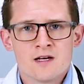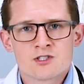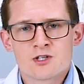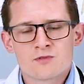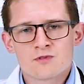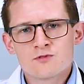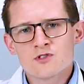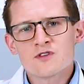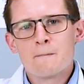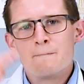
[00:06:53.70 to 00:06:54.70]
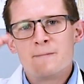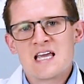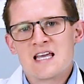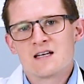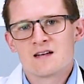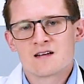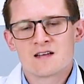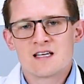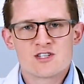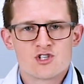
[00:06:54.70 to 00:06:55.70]
So those are the main
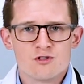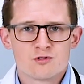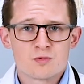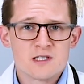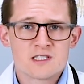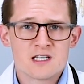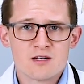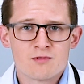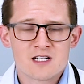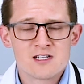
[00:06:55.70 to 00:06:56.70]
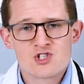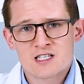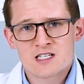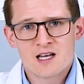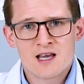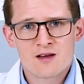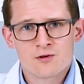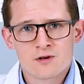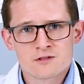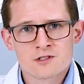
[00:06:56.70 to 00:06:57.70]
issues we see with ingesting
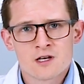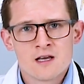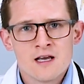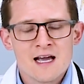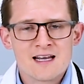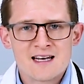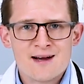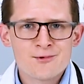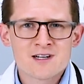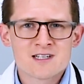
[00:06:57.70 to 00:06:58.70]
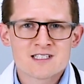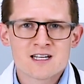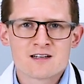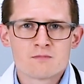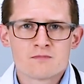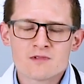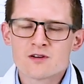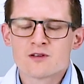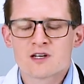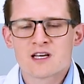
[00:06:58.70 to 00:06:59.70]
acorns. And now we're going to take a
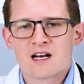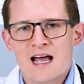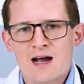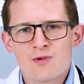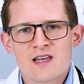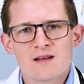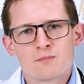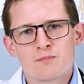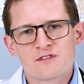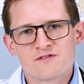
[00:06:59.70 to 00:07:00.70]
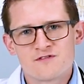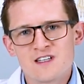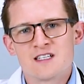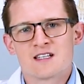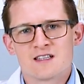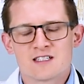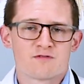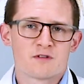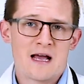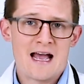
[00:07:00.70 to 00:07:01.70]
little look at how we can prevent this from